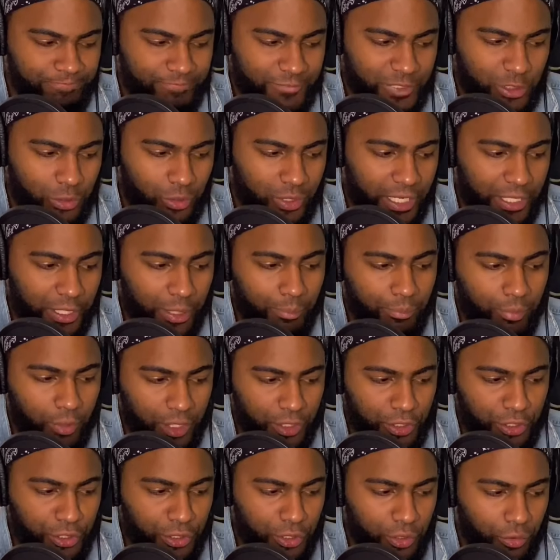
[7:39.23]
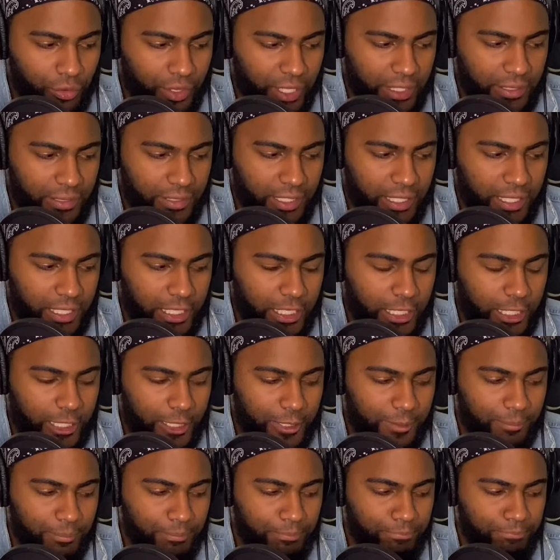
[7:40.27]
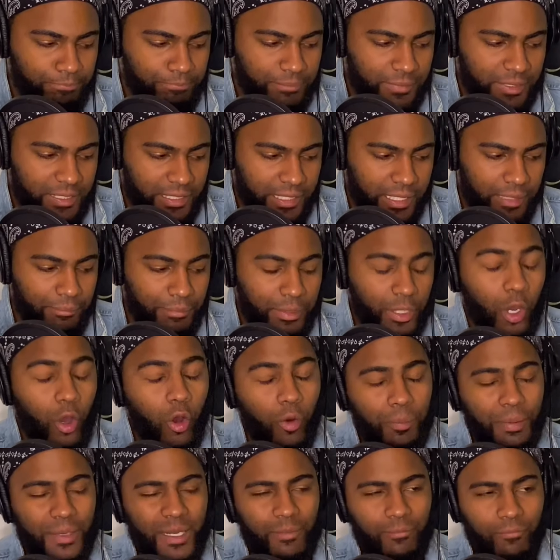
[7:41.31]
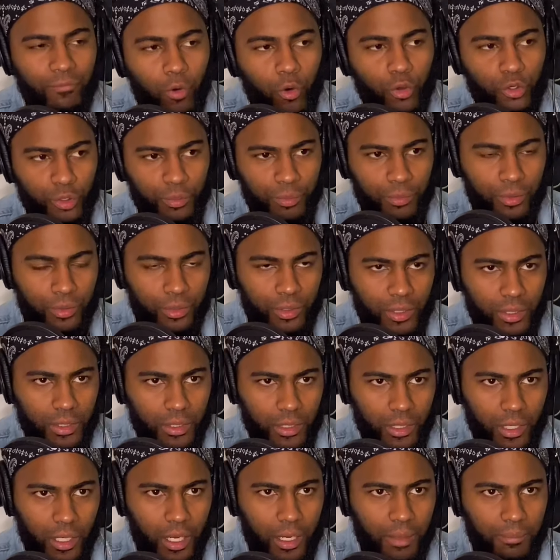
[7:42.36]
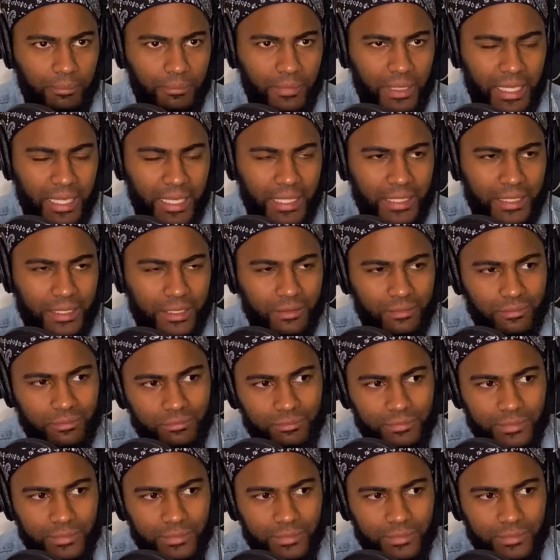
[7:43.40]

You let your partner know that they can be open and vulnerable. And